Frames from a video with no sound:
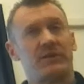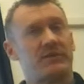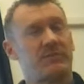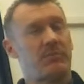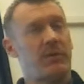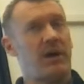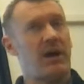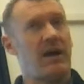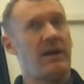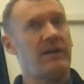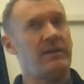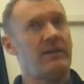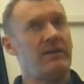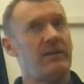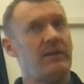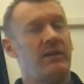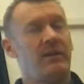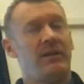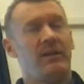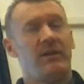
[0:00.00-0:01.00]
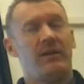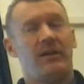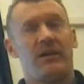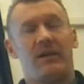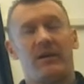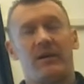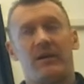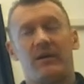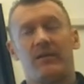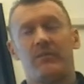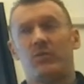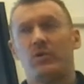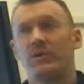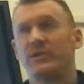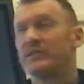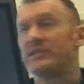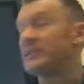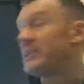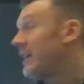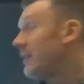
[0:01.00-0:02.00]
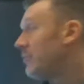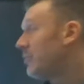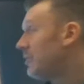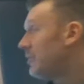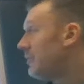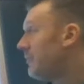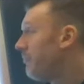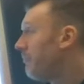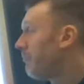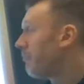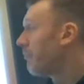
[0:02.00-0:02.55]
spine more stable.